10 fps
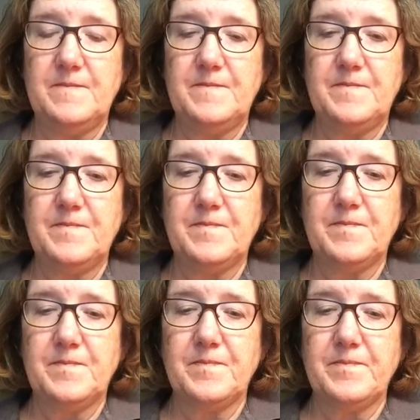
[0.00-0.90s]

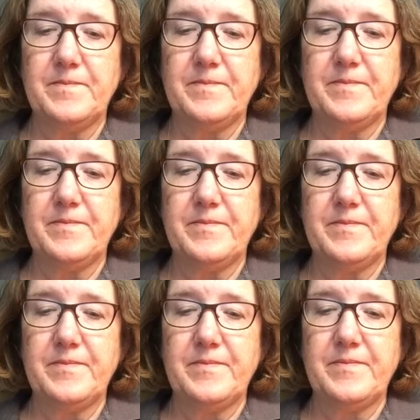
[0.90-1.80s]

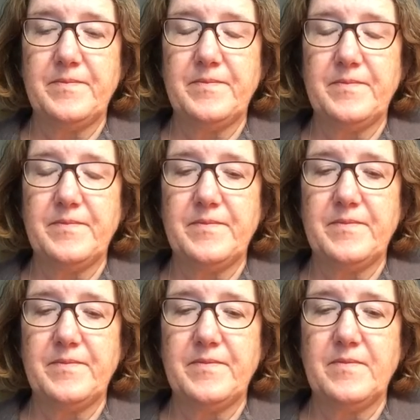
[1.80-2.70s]

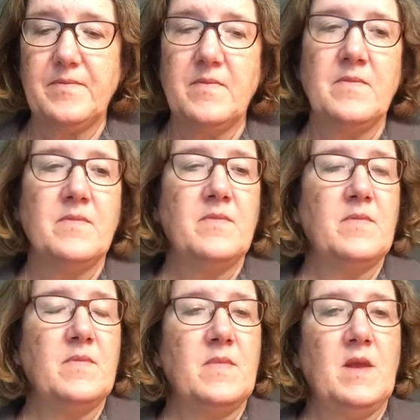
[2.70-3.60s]

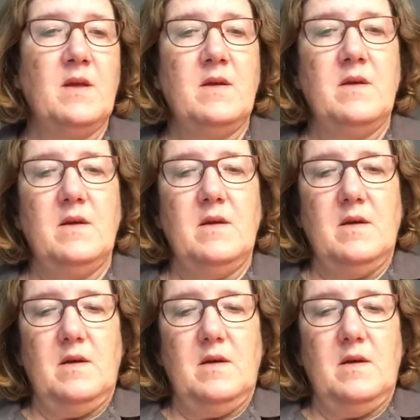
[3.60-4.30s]
(silence)